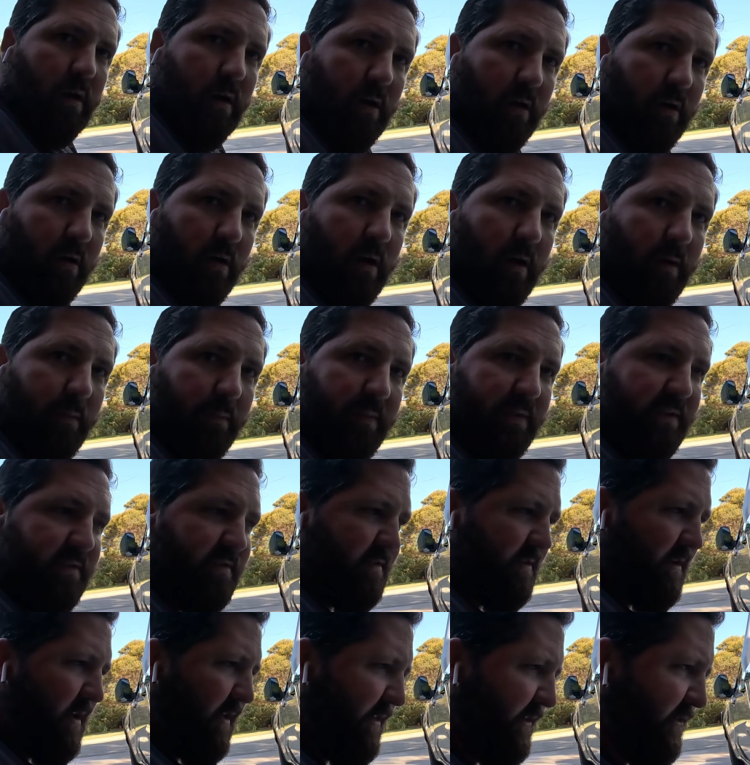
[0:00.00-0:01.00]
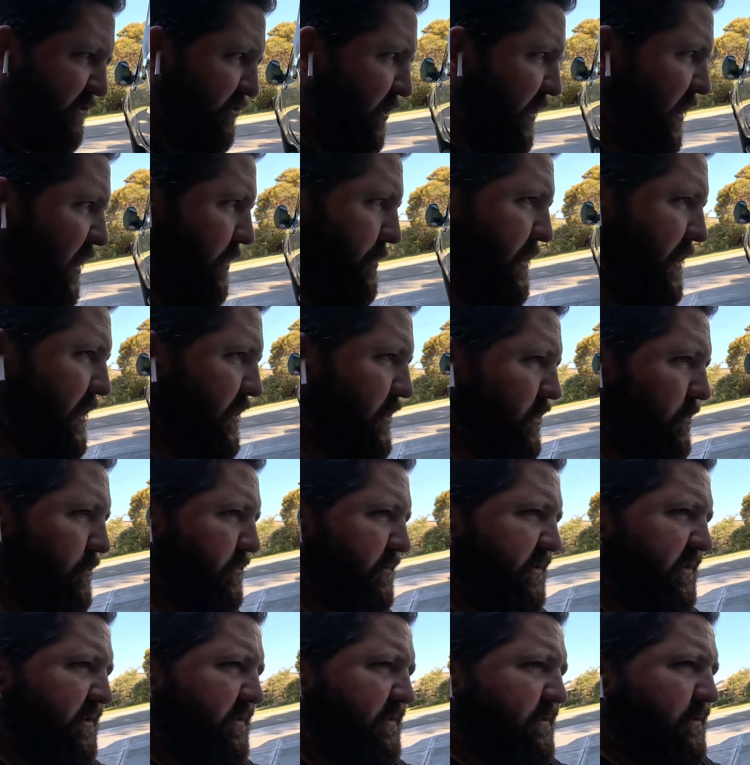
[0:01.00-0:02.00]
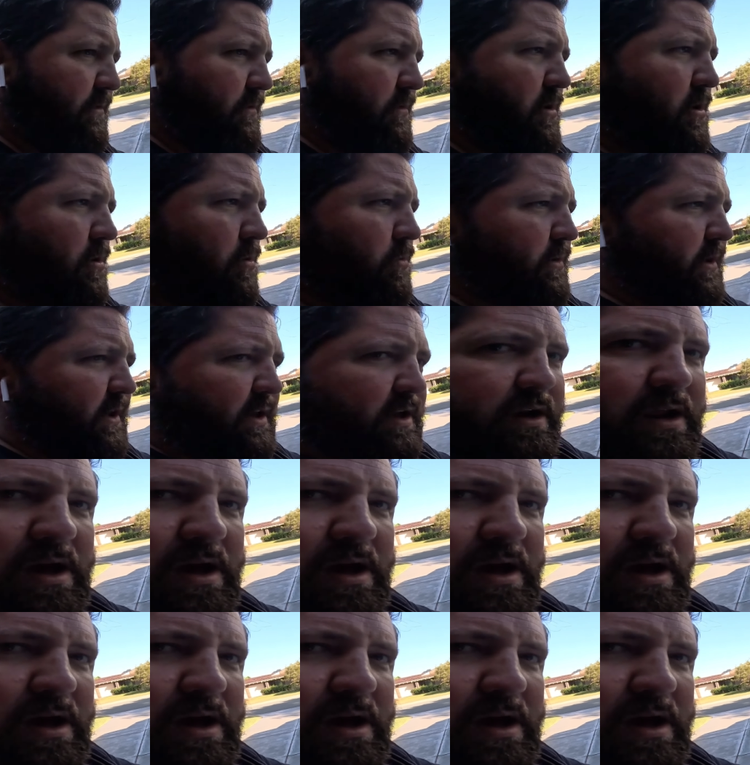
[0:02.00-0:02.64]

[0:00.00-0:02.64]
Alright, this is another tricky bit. I'm just holding